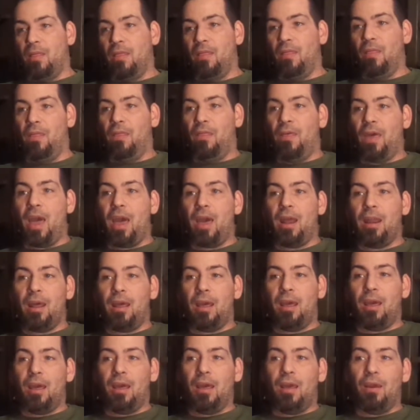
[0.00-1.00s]
That
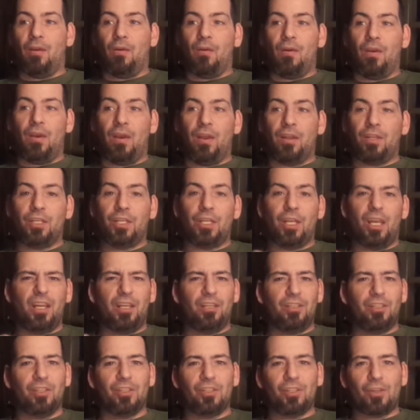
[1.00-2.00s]

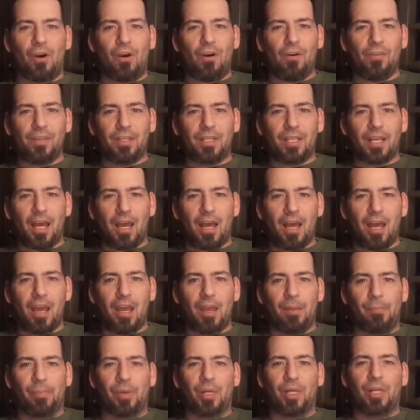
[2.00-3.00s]
changes all the
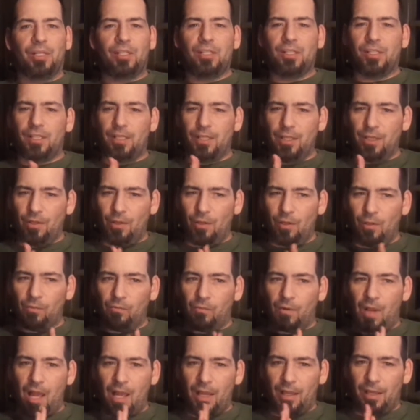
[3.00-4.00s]
time, but it's still
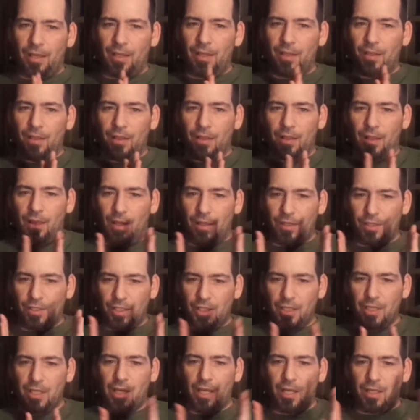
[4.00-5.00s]
rocking the
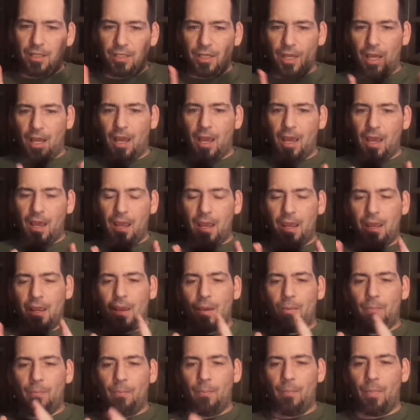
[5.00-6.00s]
GHI
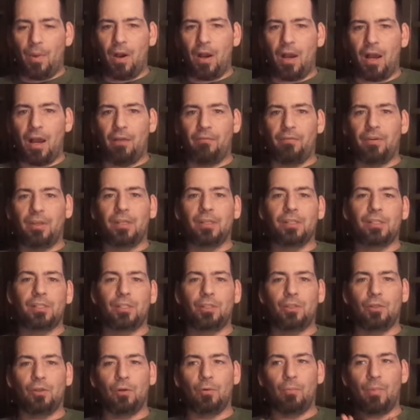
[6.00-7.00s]
Mojave is
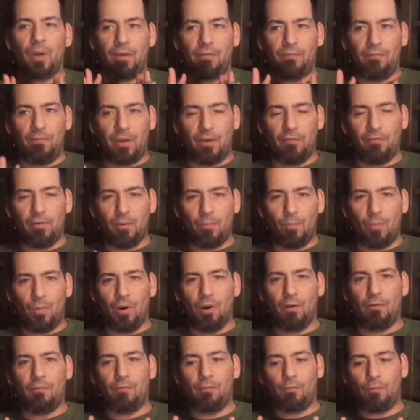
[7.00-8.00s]
still my favorite
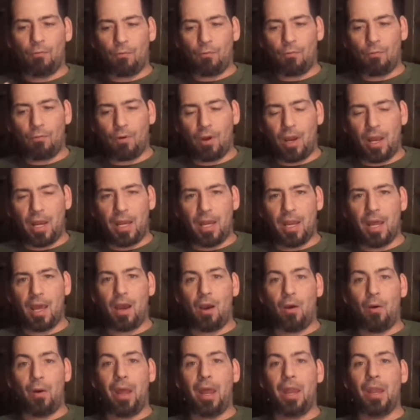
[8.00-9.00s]
morph right
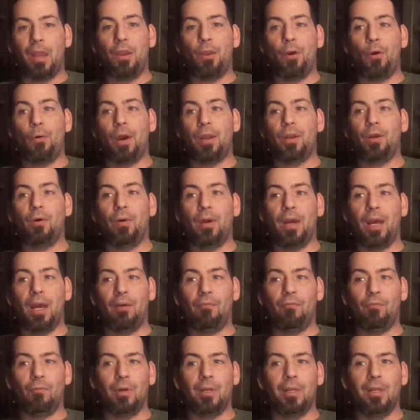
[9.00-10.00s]
now. And no, I don't
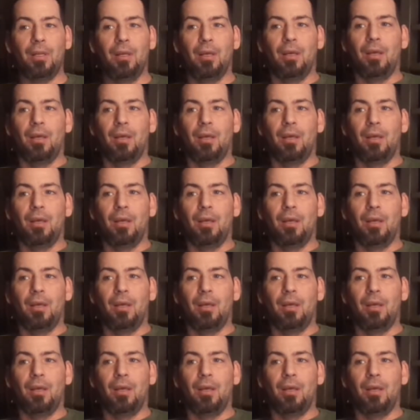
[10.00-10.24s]
have one.